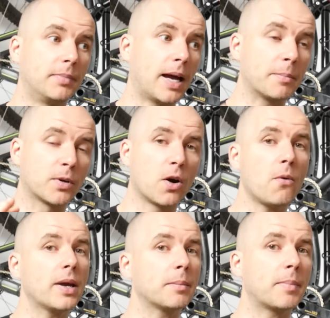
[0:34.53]
I'm
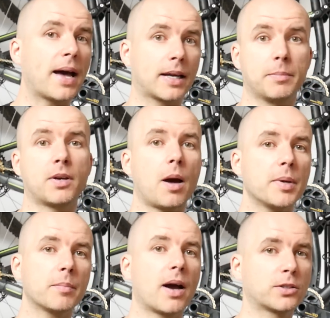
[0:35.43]
coming back
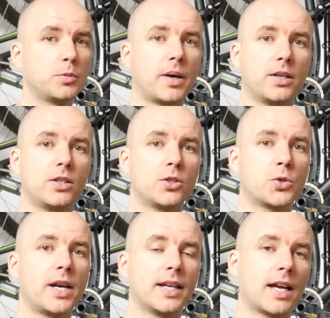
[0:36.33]
to my
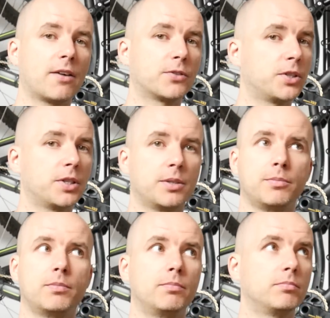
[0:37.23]
training
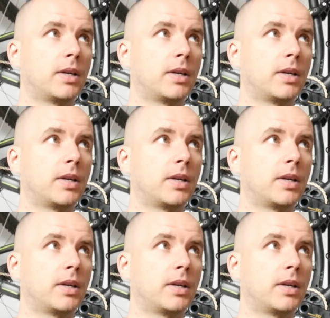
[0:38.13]
after